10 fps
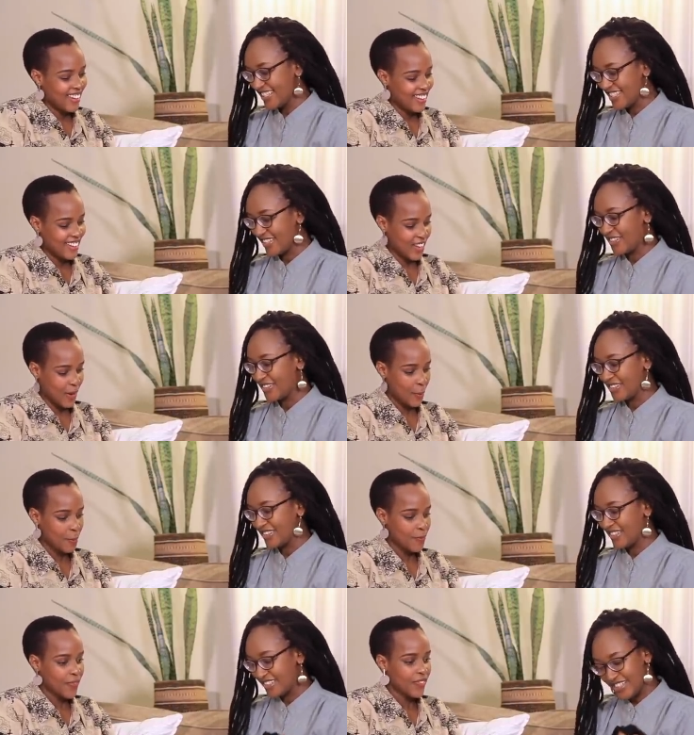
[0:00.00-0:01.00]
Speaker 1: so
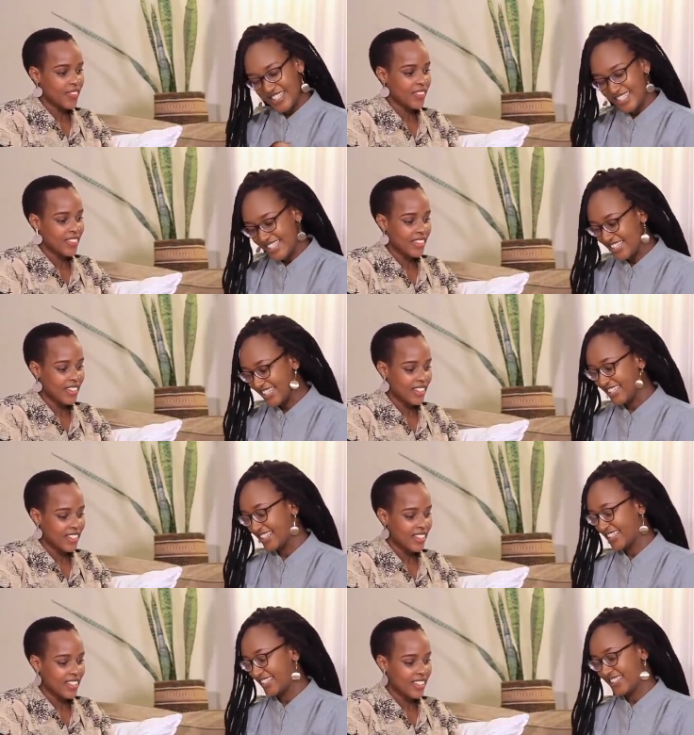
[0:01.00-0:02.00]
mm. you're
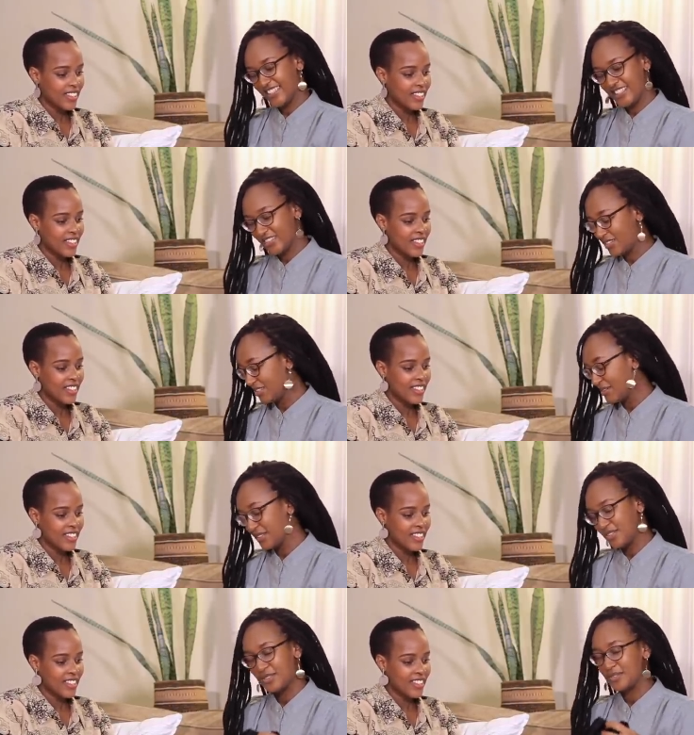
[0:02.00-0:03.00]
nursing. You don't
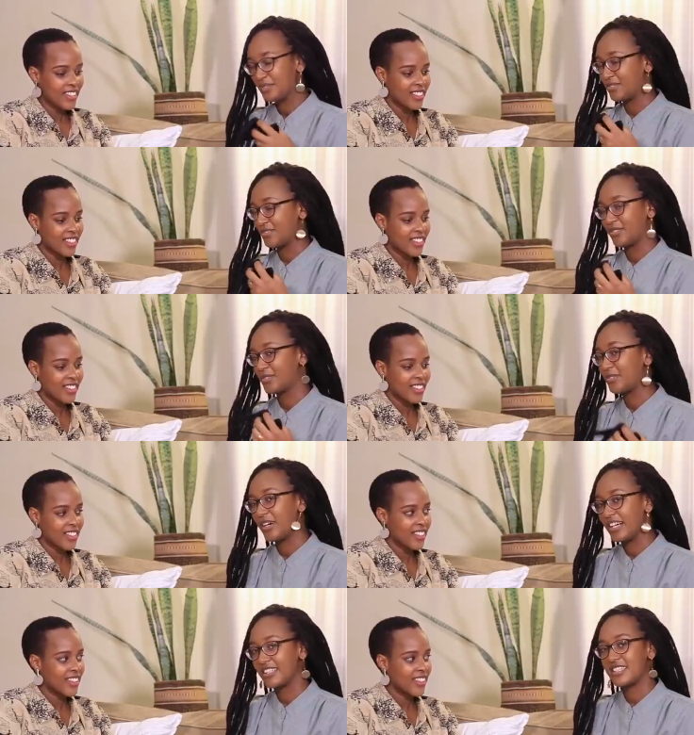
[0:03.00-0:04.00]
want to
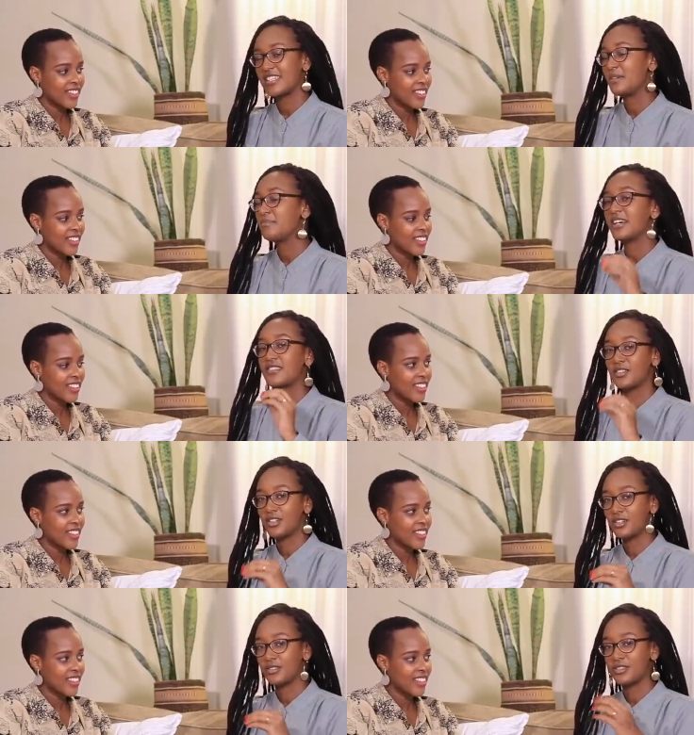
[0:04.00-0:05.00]
kurwana. Same as
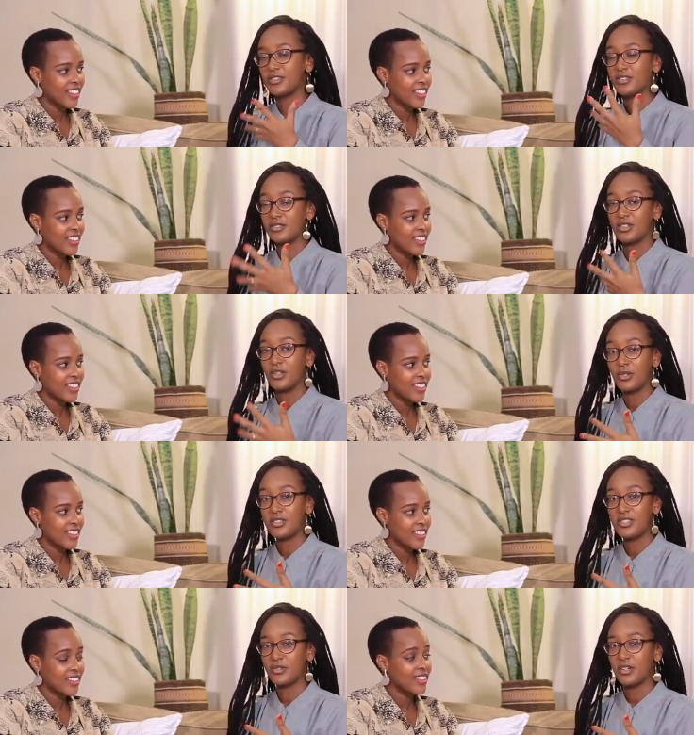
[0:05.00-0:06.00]
the the, the
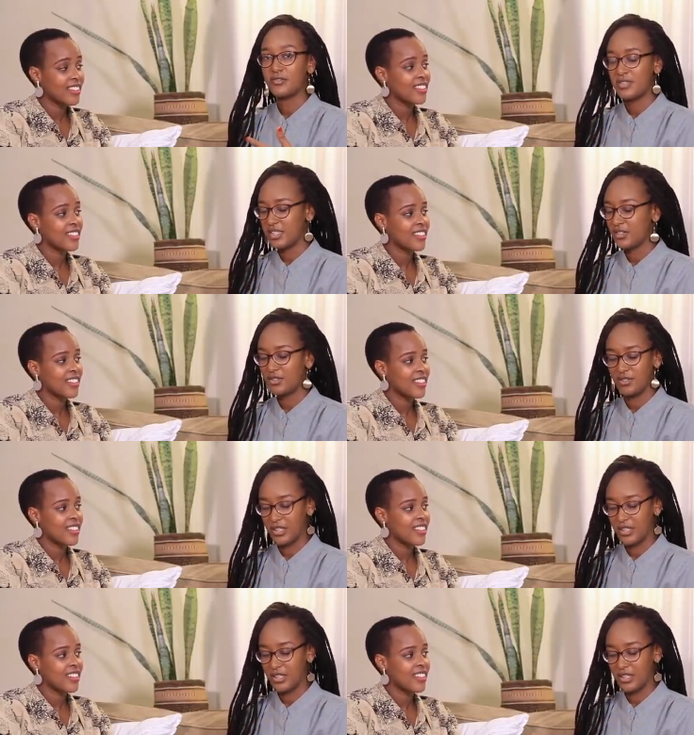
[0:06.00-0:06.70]
clothes twavuze. you